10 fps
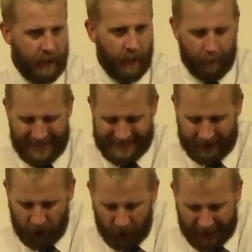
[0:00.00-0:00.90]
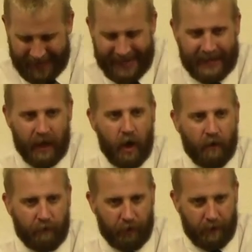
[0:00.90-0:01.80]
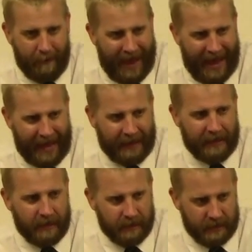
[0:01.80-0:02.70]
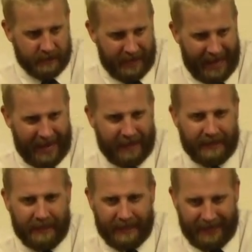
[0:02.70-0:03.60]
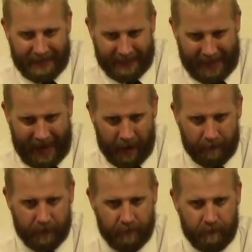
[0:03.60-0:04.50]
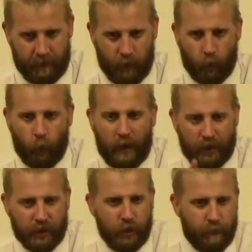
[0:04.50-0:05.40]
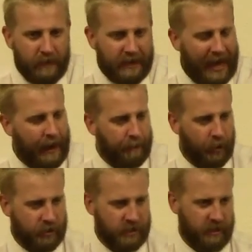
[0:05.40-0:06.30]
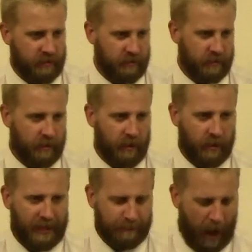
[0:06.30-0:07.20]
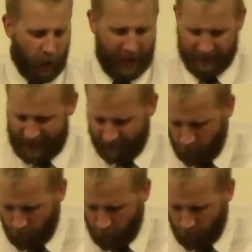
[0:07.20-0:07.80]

But he's looking for the man to stand in the gap. Will you be that person? Let's bow our heads and have